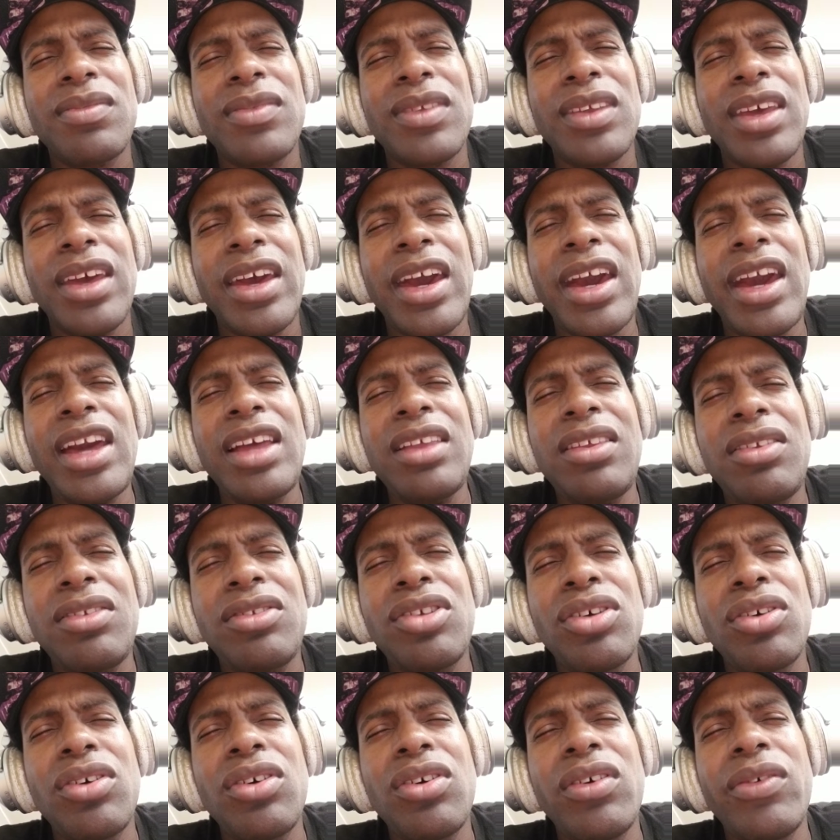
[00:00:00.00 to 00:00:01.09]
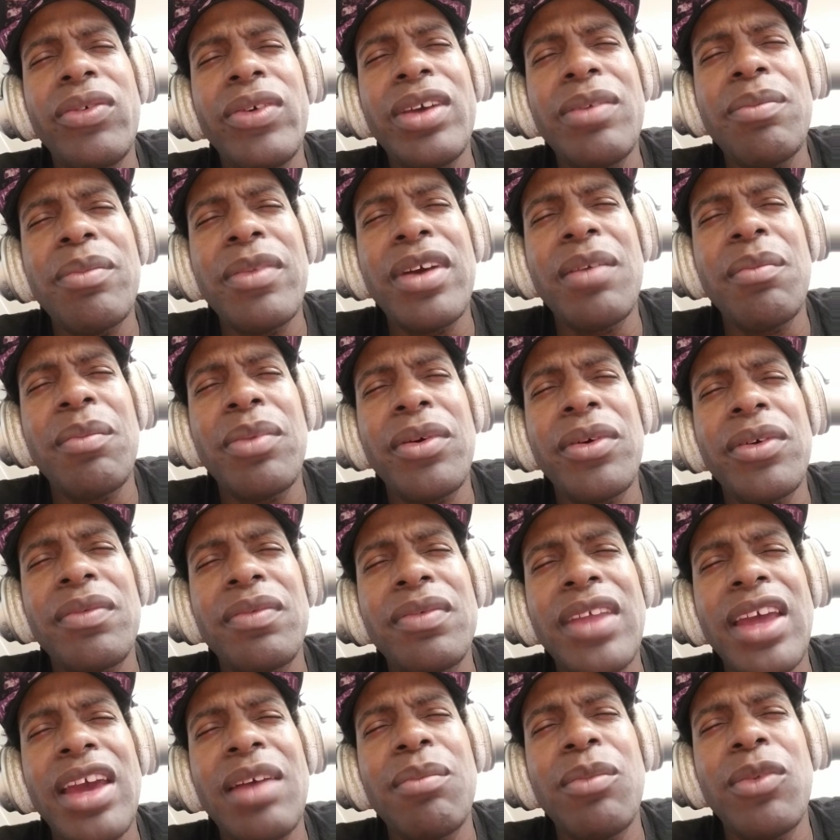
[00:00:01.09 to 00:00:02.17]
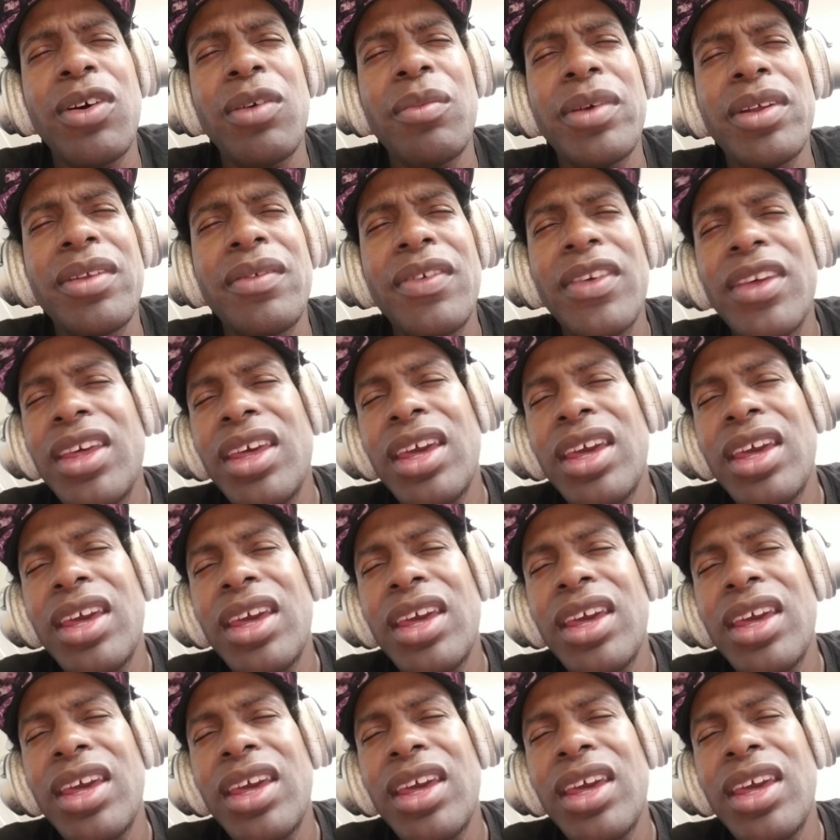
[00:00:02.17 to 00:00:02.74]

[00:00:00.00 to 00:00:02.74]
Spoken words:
I still remember that moment,